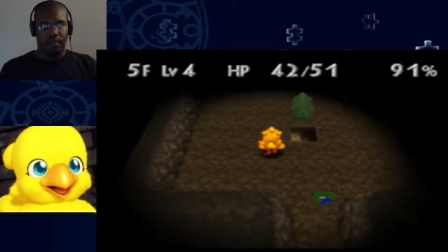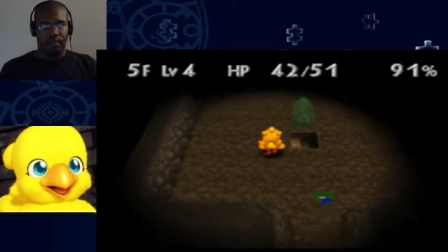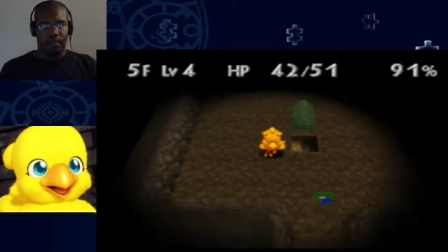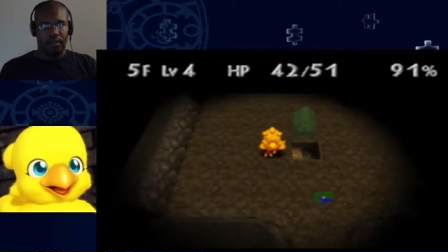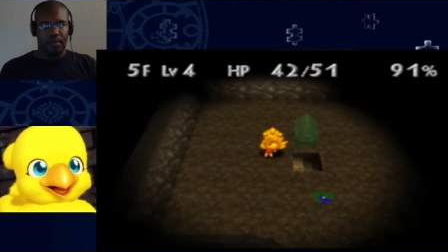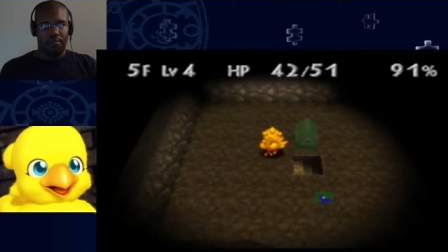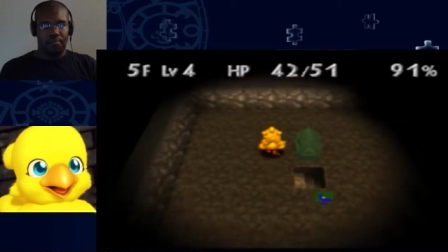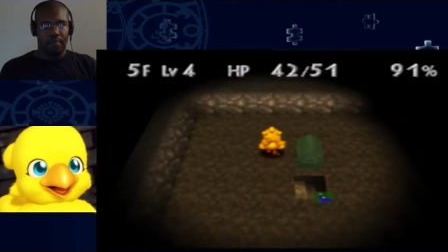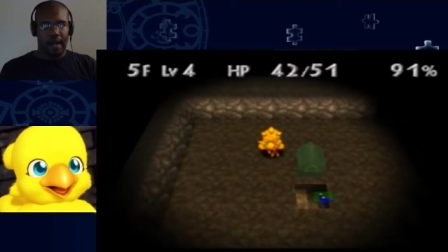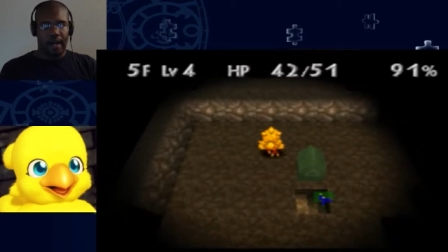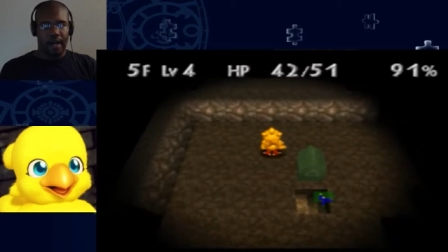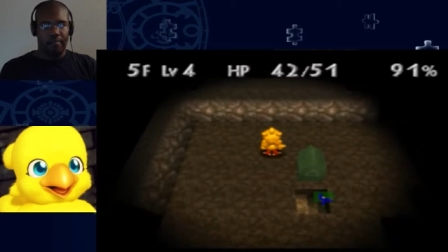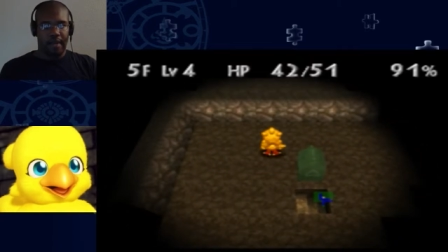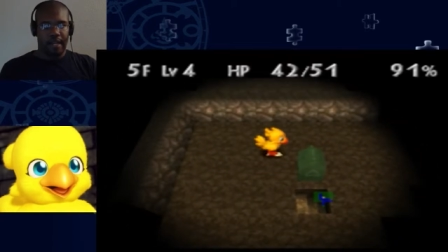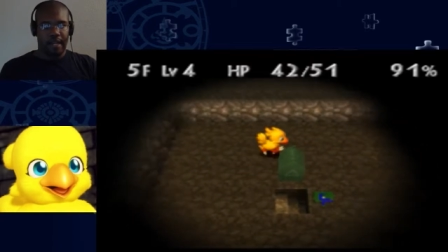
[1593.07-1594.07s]
It
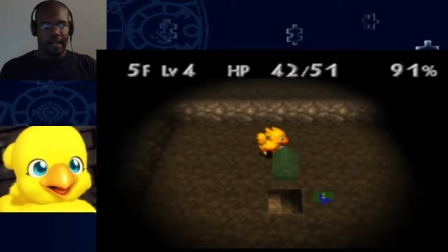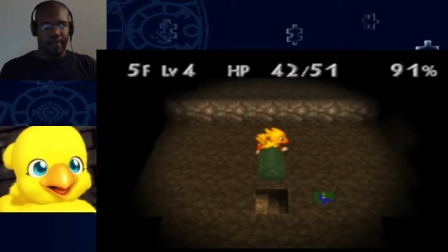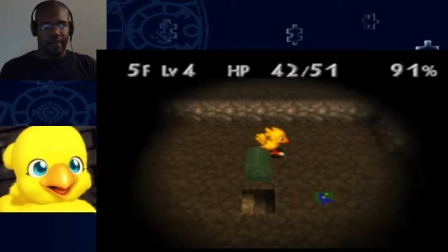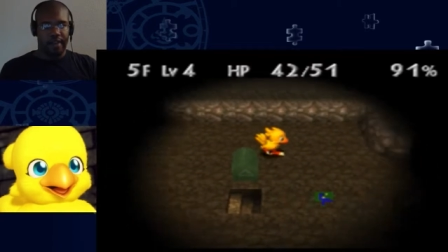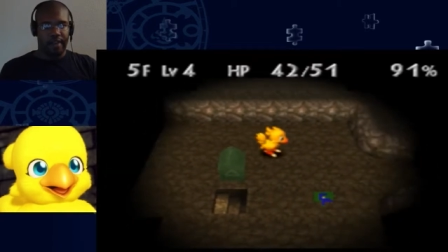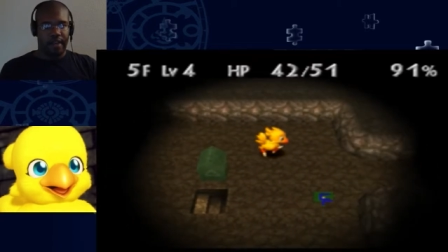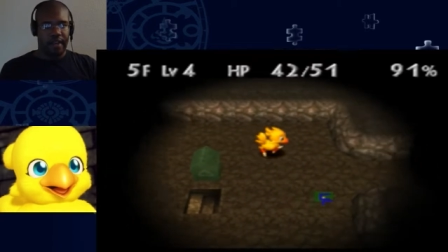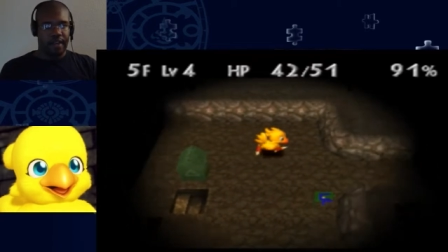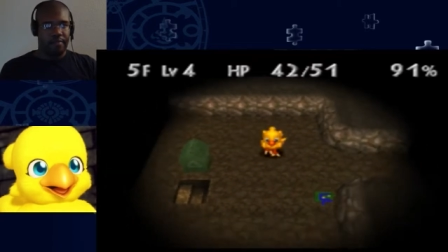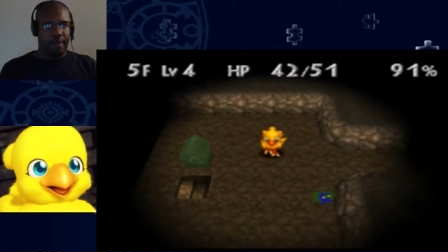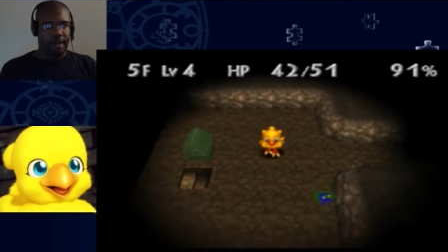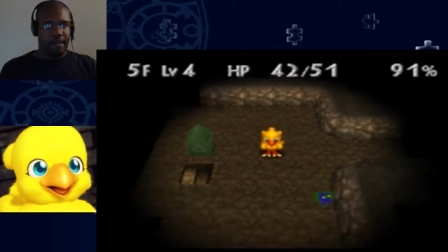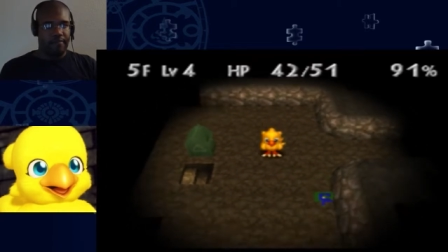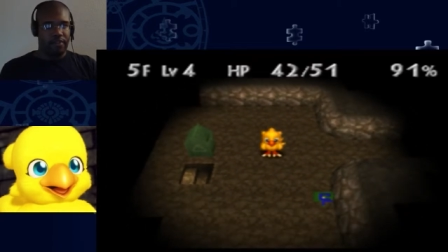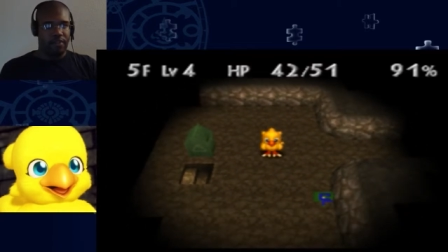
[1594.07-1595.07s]
might make everything in
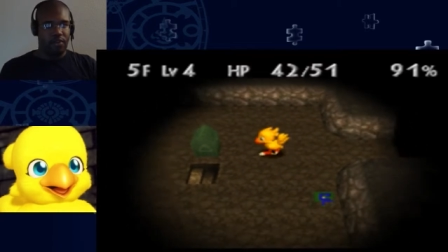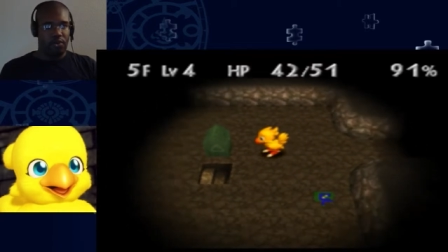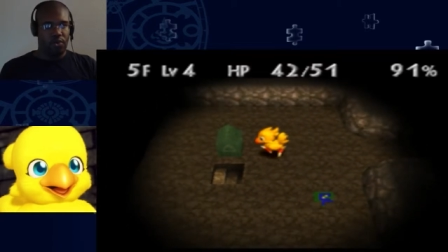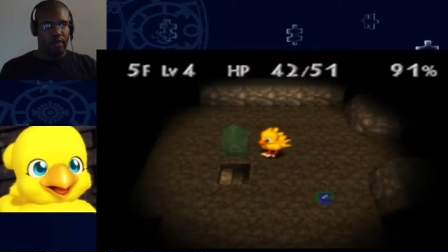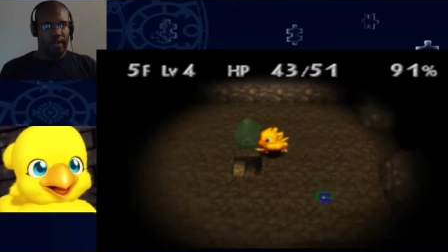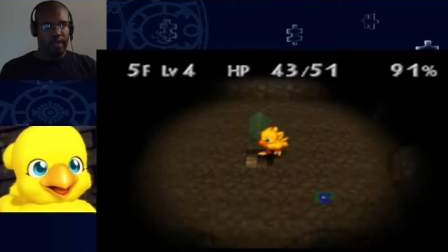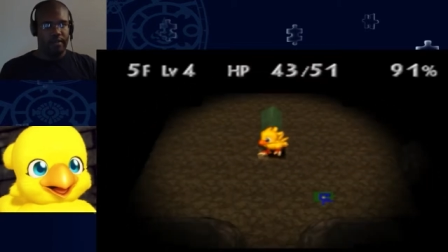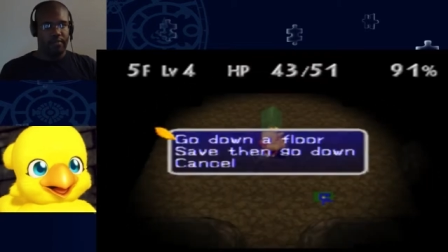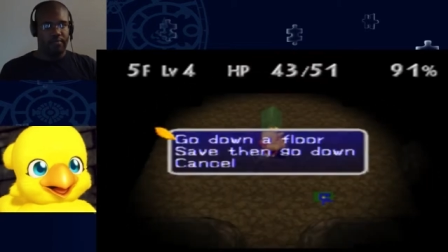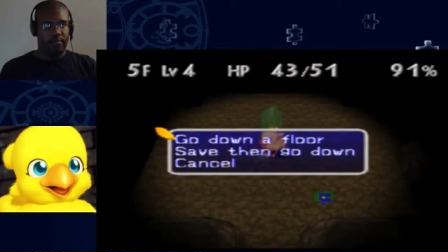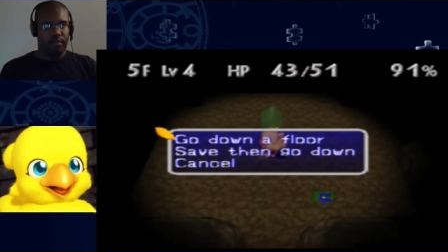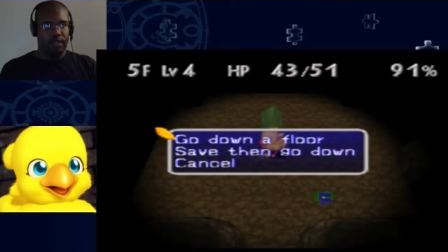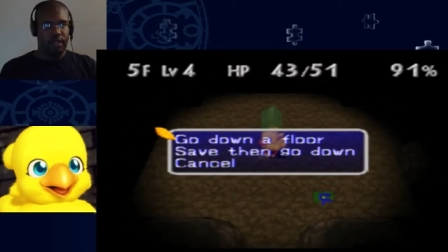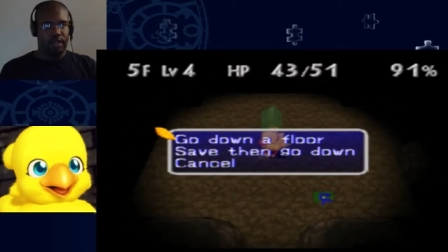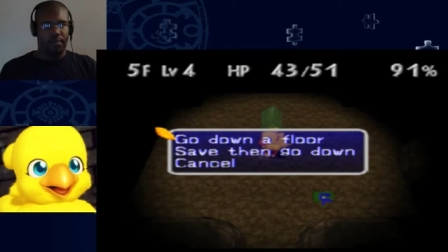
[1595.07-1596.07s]
my inventory
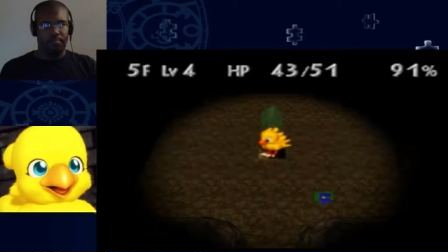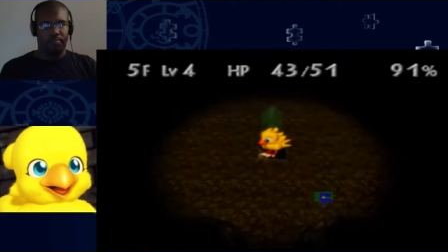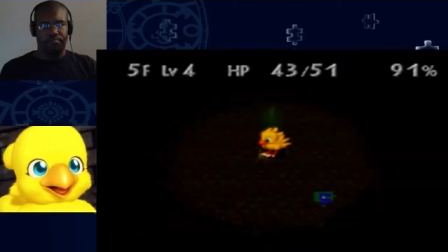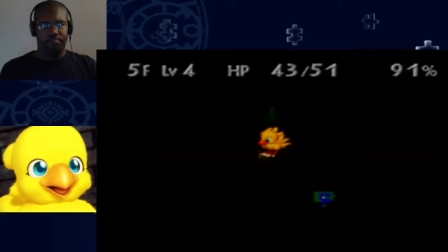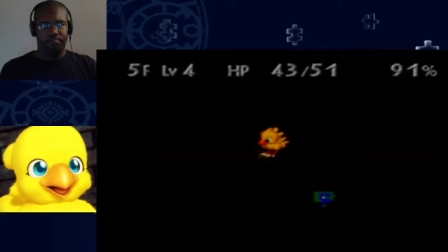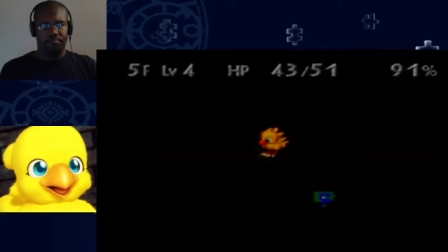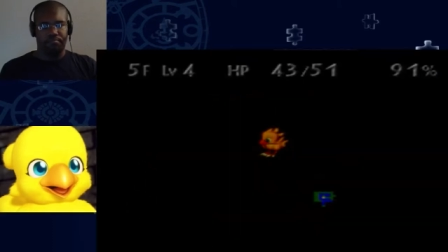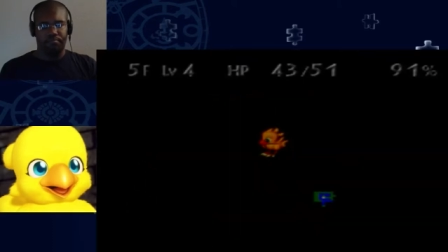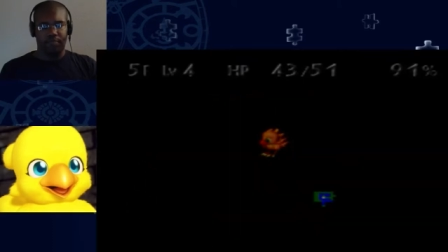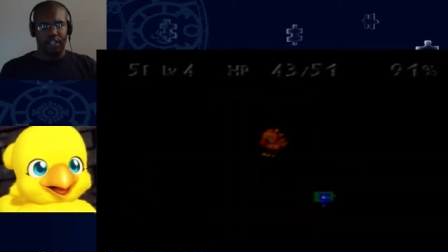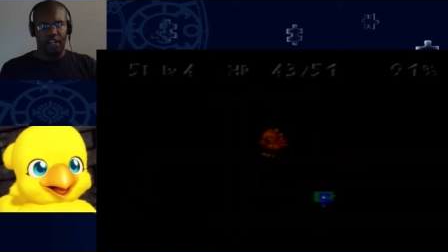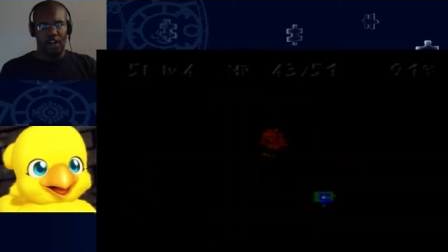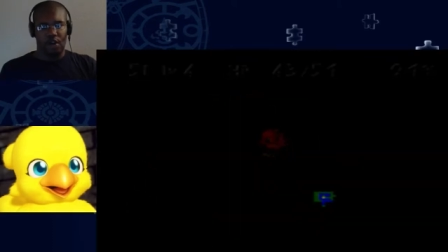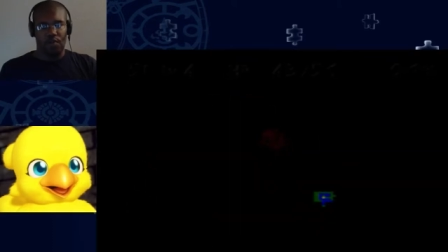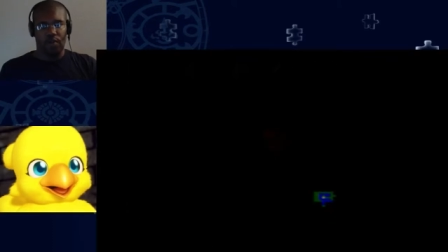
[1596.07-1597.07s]

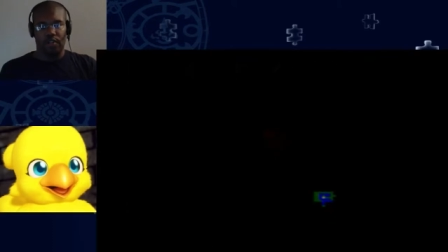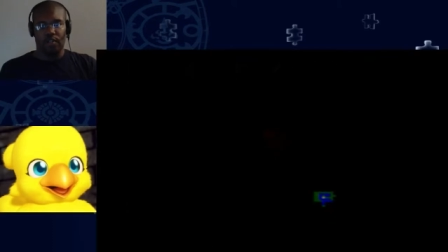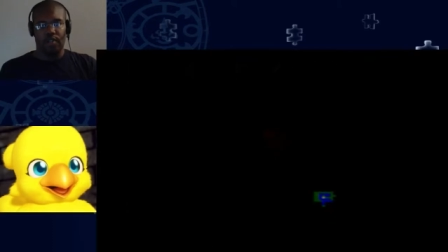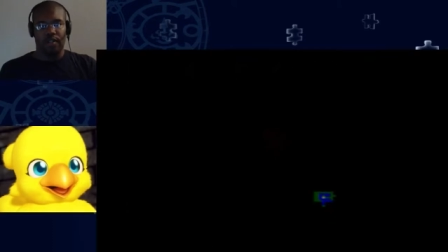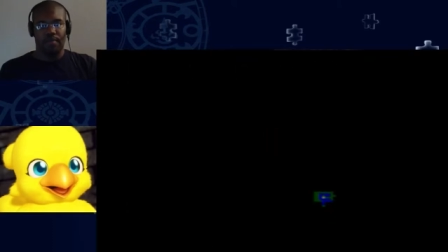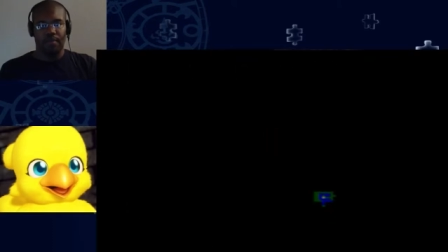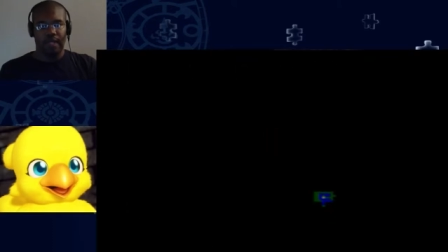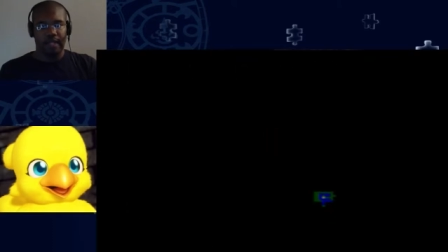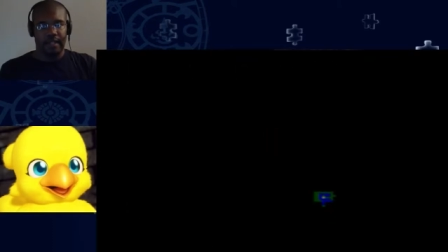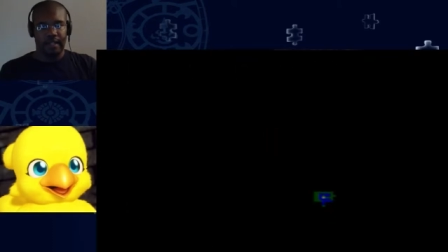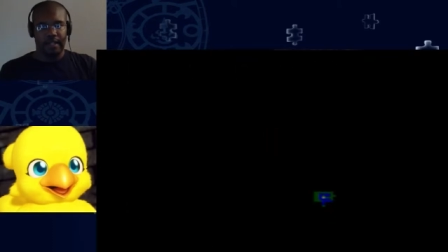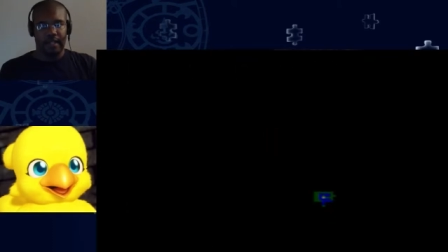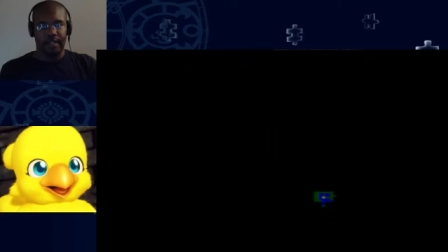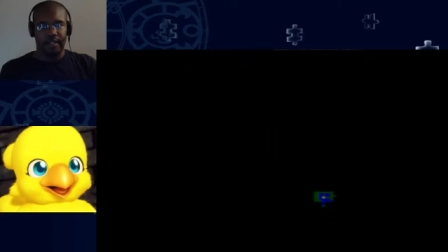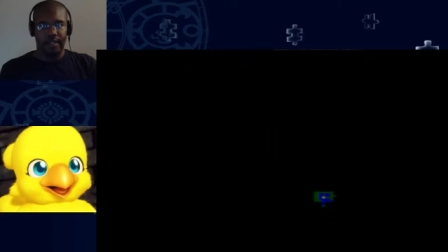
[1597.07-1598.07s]
known or something like
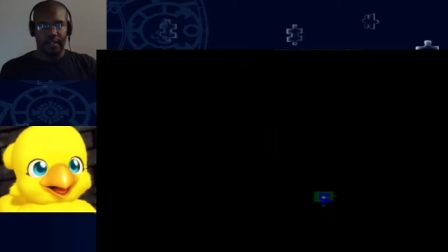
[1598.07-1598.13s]
that.